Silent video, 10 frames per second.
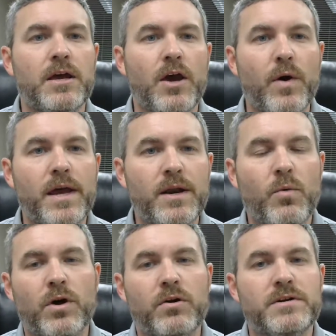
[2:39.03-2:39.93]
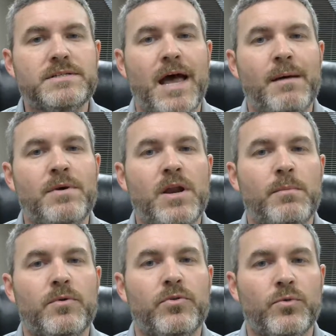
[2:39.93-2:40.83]
Go ahead and work on assignment
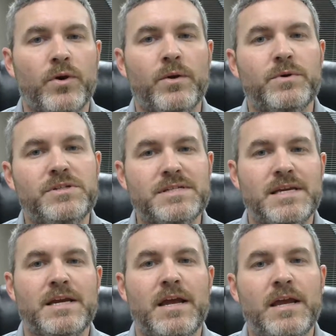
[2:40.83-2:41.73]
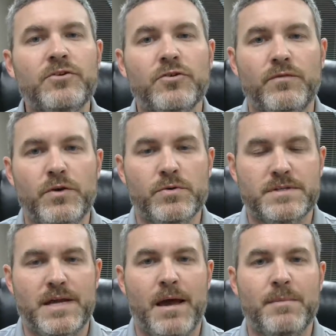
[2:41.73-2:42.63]
number 3, which is the interview
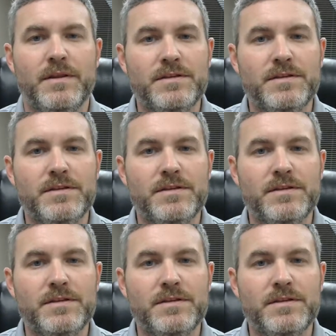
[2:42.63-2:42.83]
assignment.